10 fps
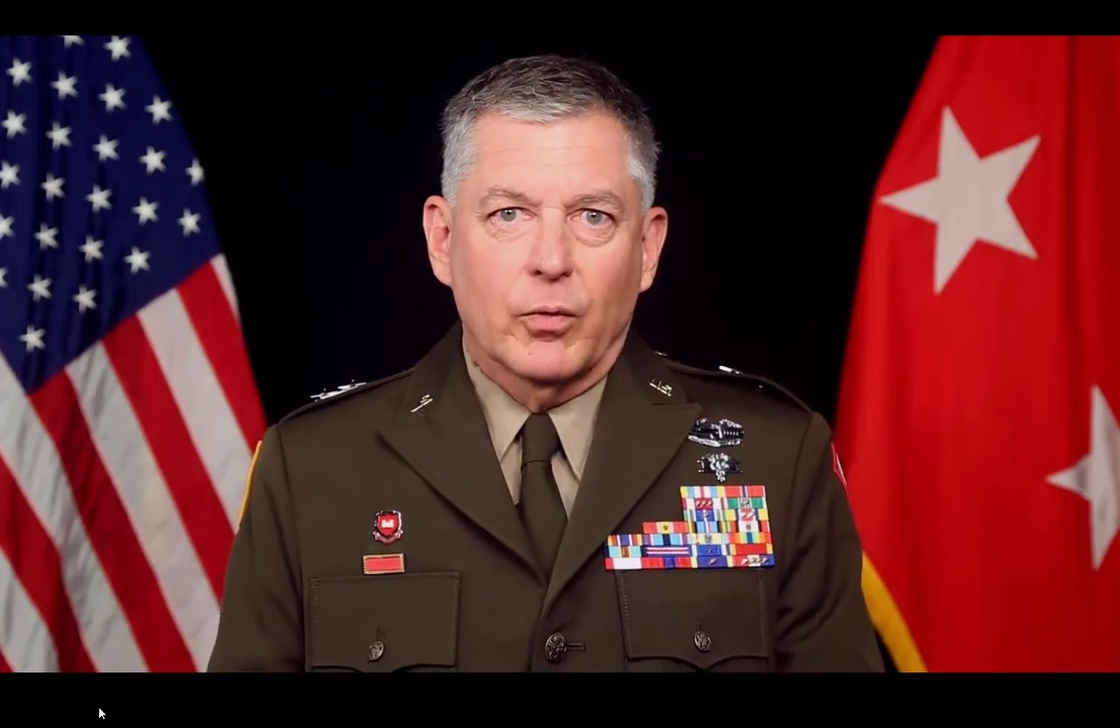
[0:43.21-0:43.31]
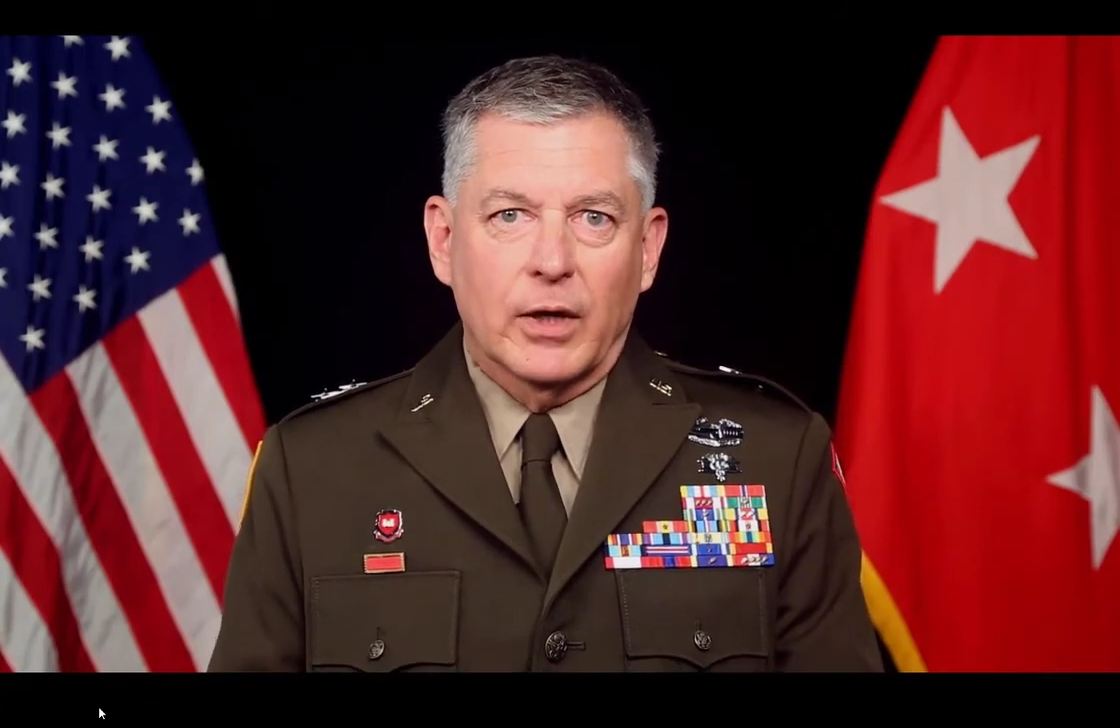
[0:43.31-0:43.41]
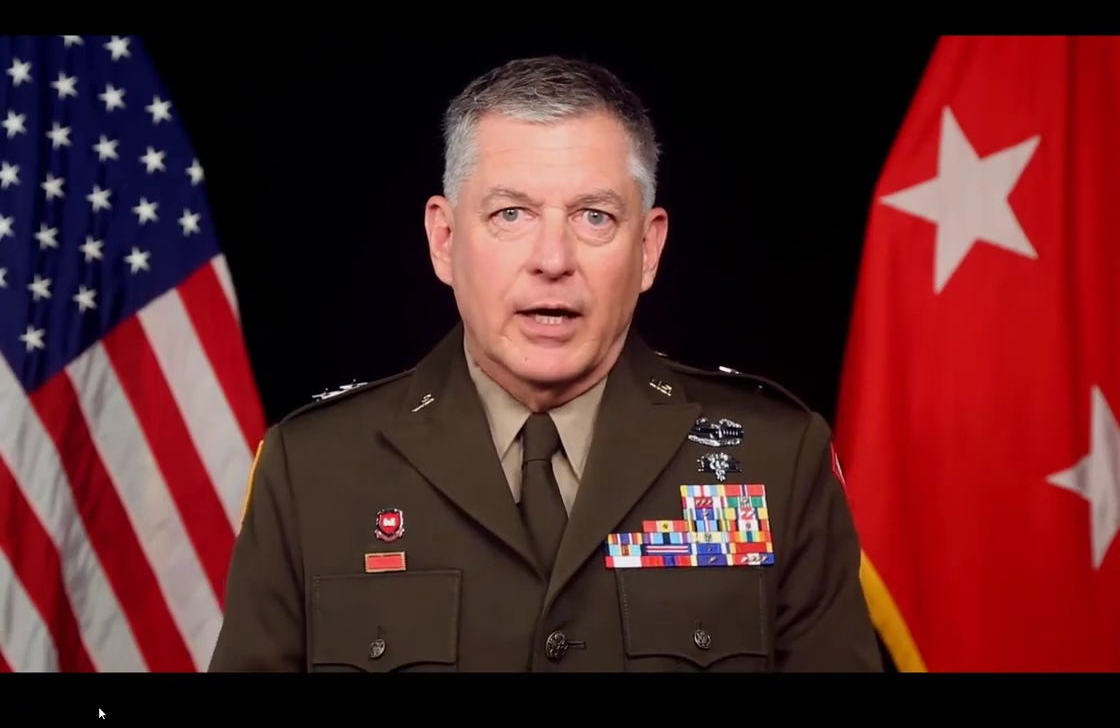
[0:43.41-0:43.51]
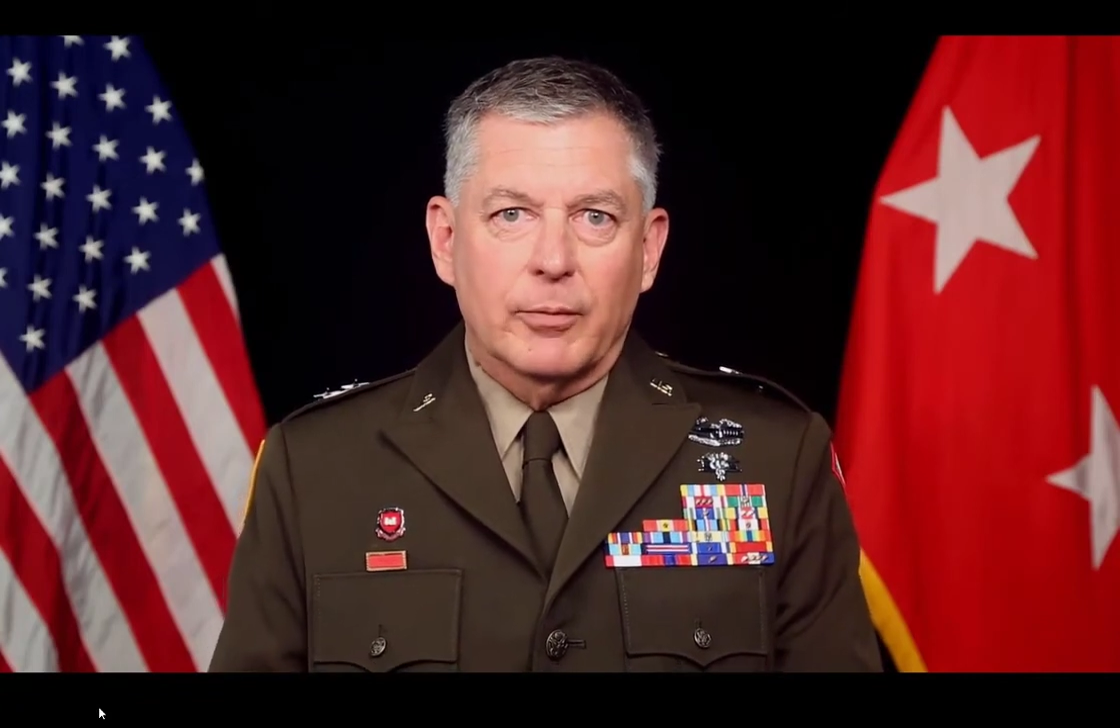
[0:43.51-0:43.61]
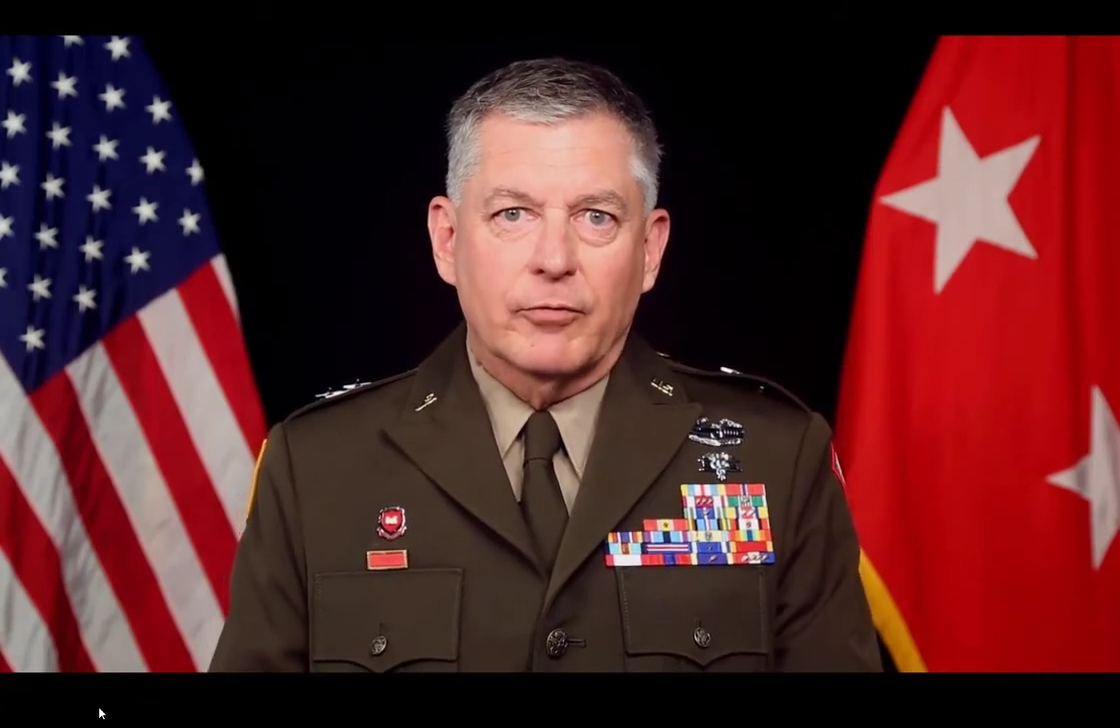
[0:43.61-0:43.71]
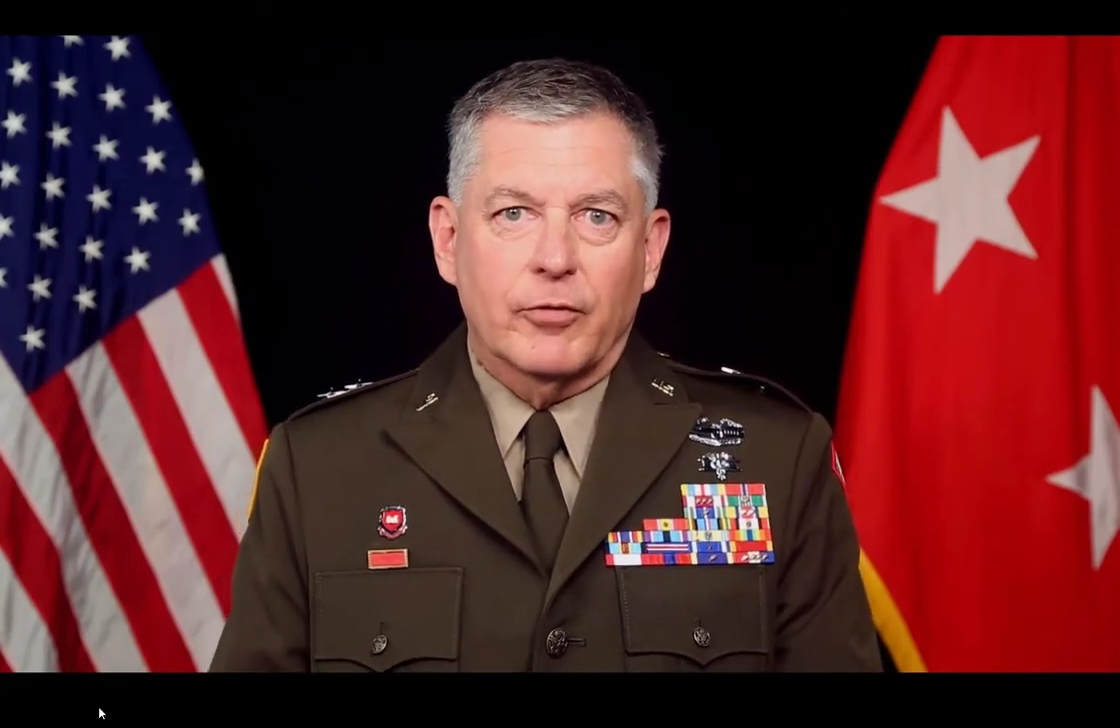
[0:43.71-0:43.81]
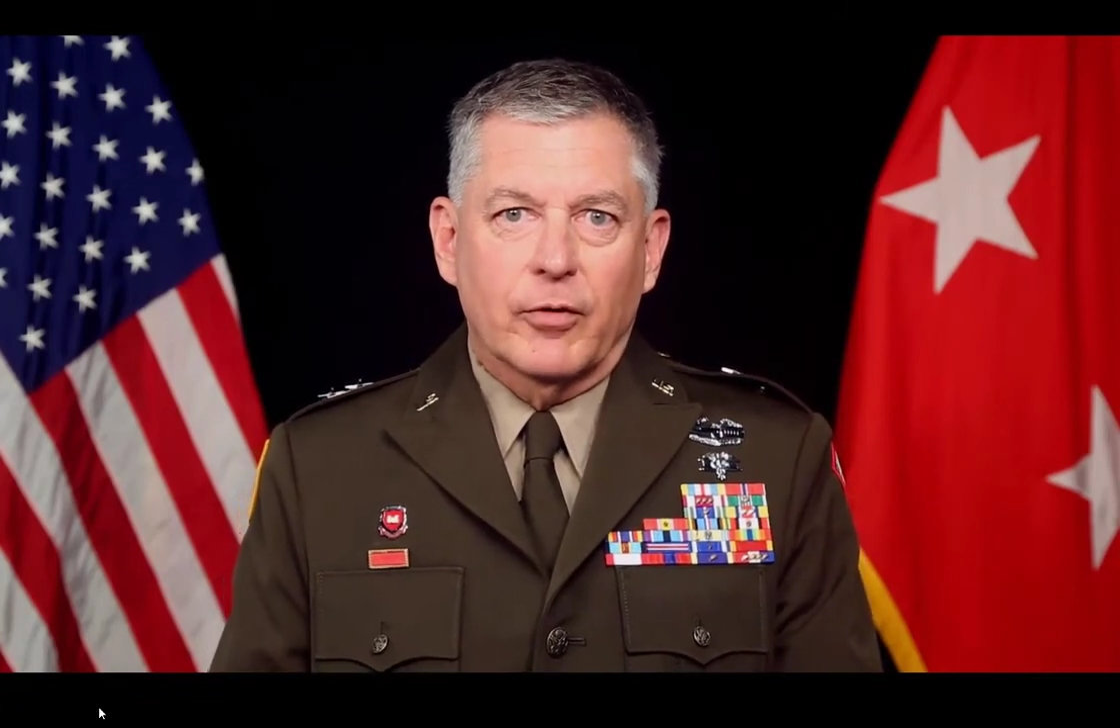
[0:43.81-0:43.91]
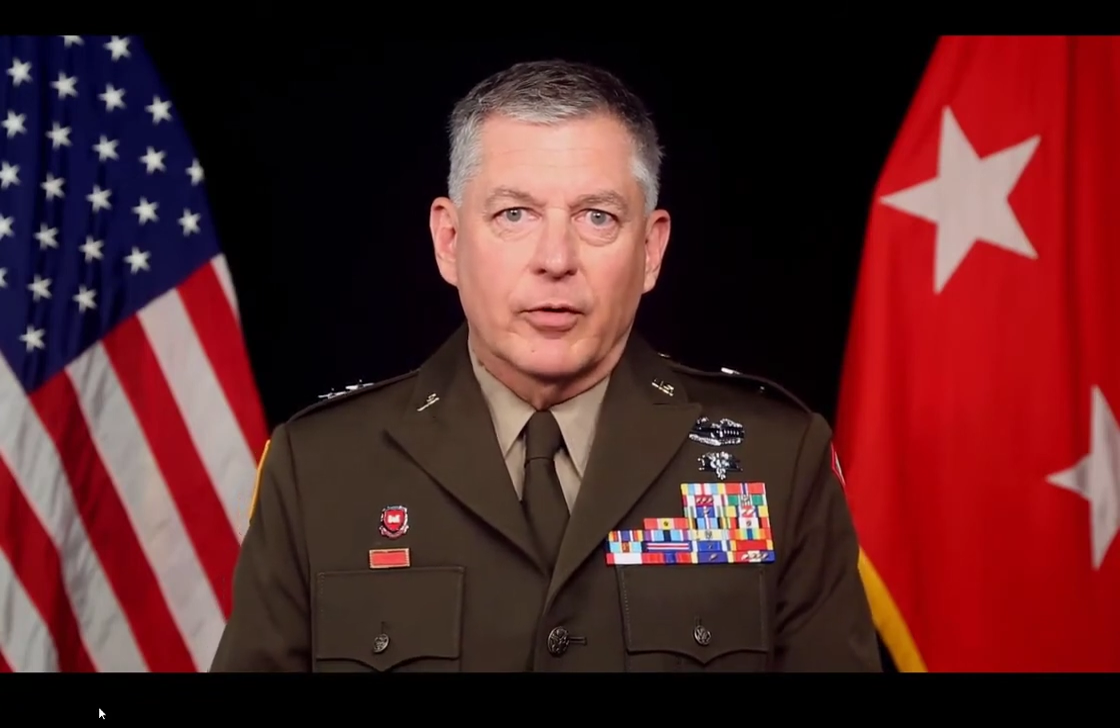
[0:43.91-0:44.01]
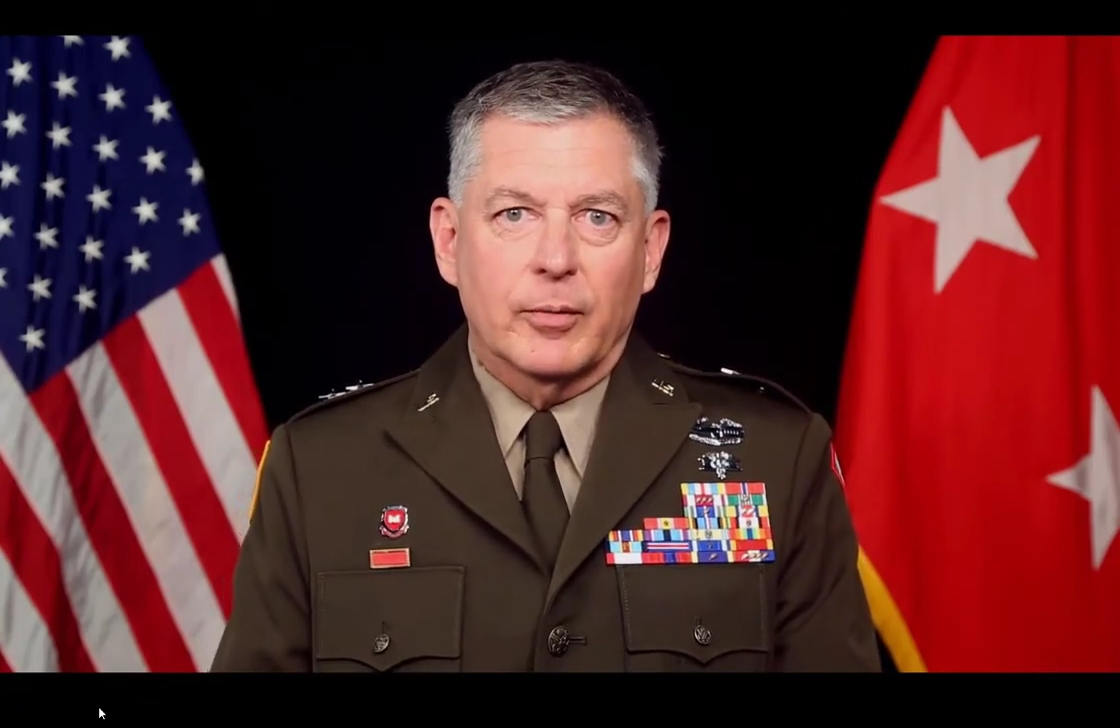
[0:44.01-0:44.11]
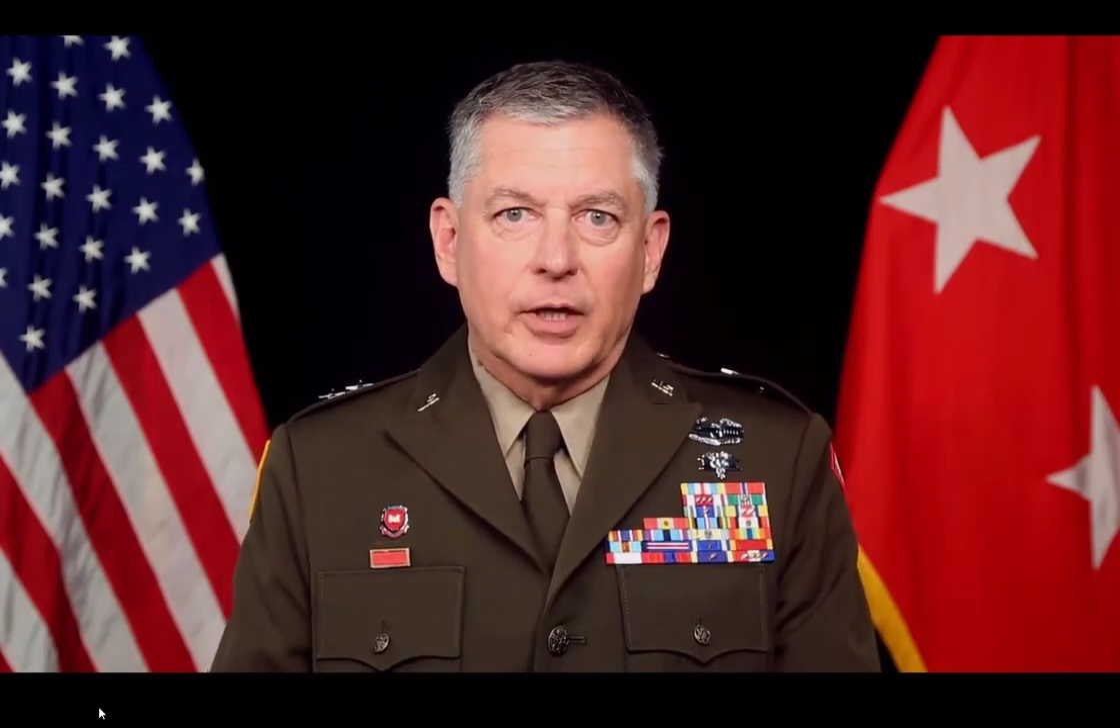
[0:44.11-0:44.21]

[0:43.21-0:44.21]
will happen for them.